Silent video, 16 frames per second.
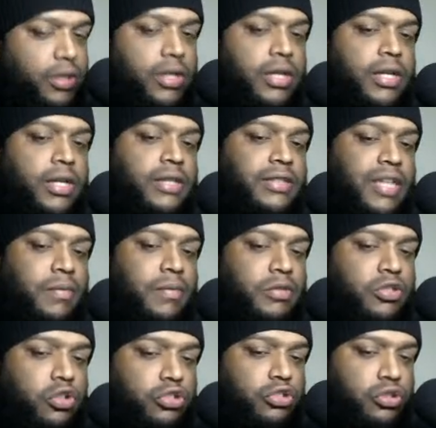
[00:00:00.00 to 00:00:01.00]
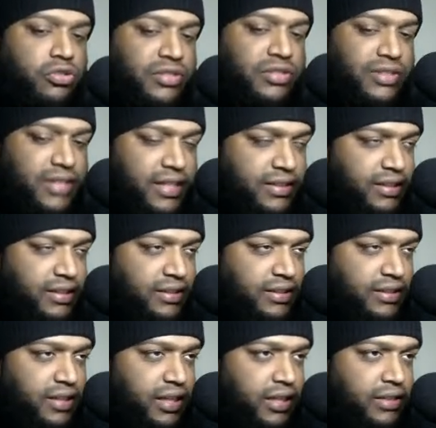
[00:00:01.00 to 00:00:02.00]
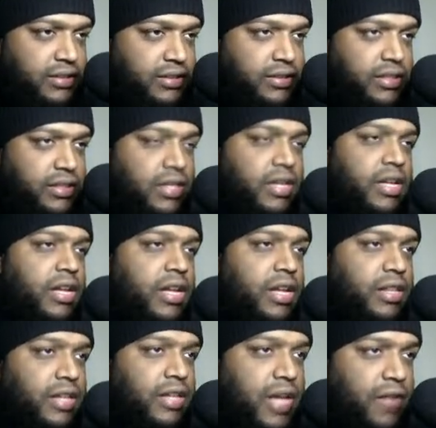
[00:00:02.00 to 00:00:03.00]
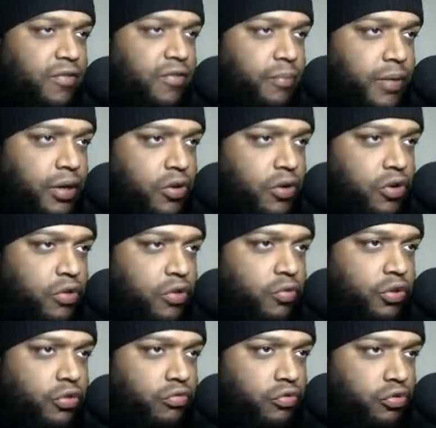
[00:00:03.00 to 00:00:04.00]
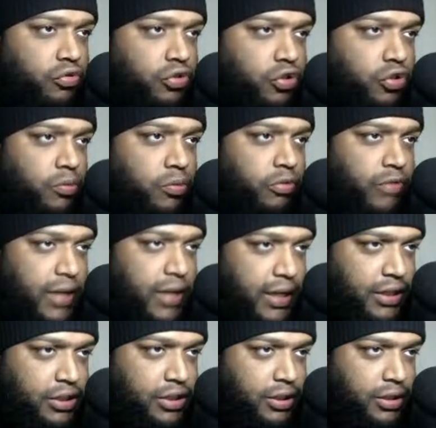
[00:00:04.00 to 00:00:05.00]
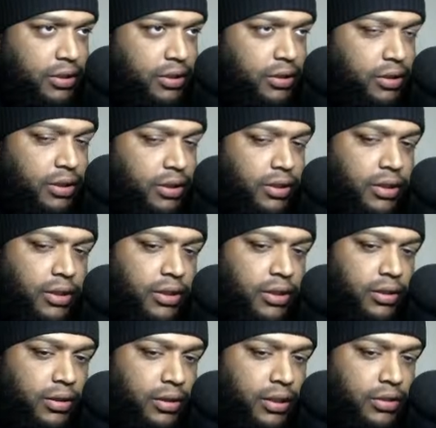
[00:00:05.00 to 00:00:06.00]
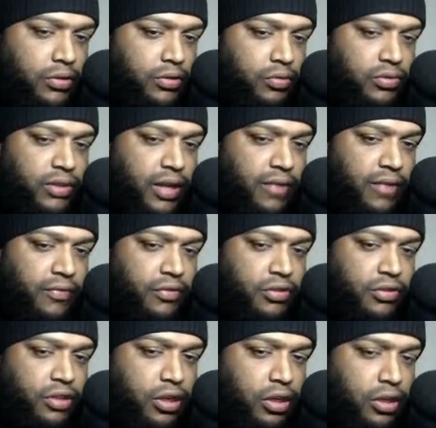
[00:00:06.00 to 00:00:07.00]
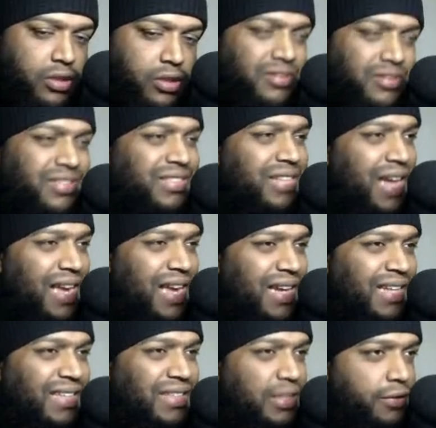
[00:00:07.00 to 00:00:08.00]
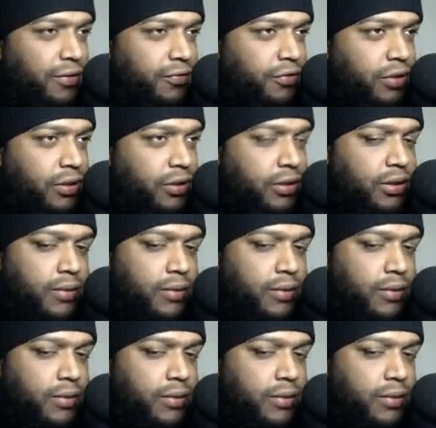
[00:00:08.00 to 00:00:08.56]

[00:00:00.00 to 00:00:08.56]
His name is also 66 in the alphabetic order with the rules of numerology. These 2 ciphers are slightly different.